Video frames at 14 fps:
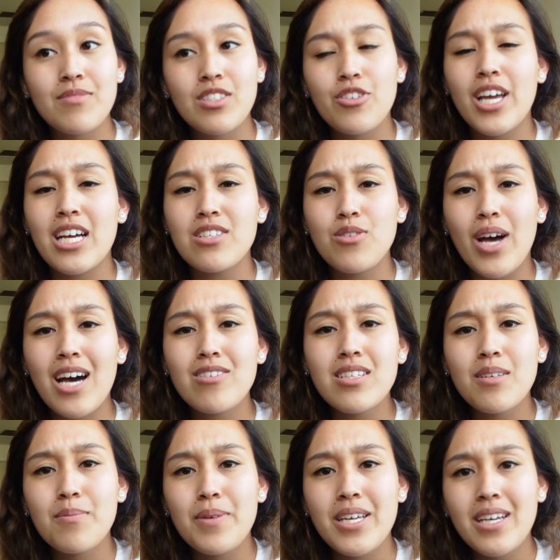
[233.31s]
So yeah, so
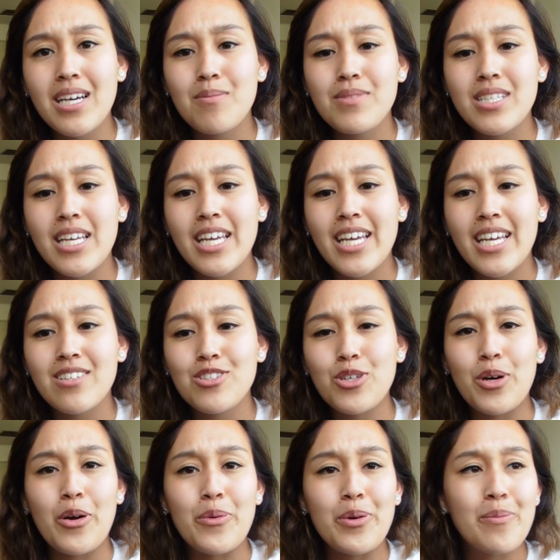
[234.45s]
housekeeping comes in, so
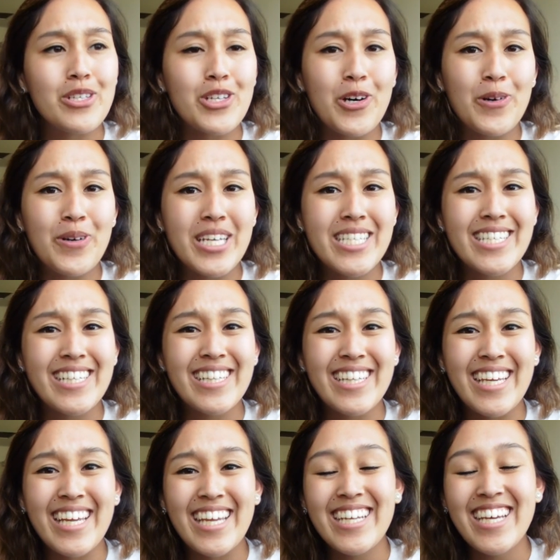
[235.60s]
our room is always
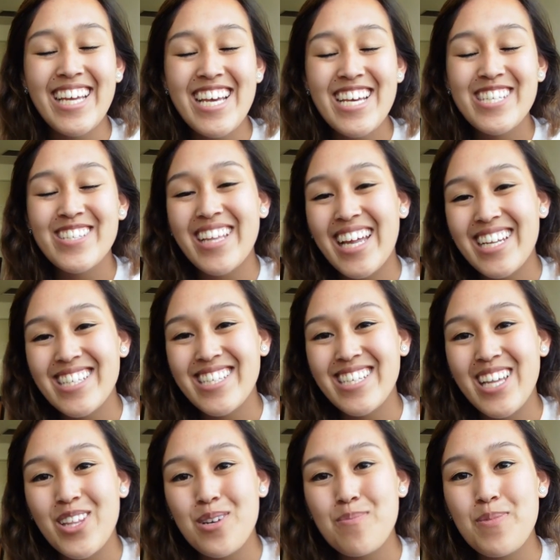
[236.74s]
clean. So that is
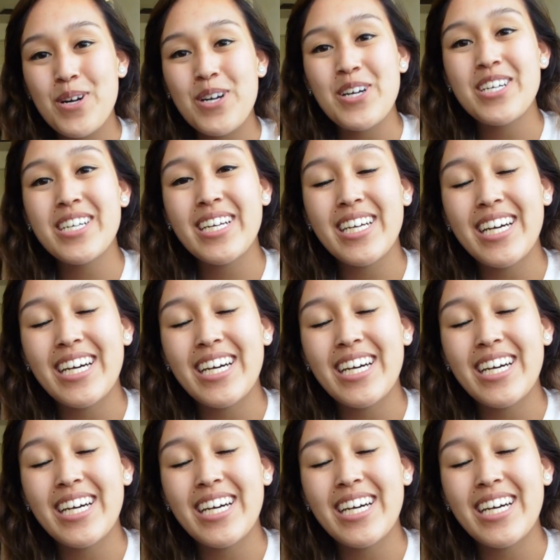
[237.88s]
another perk.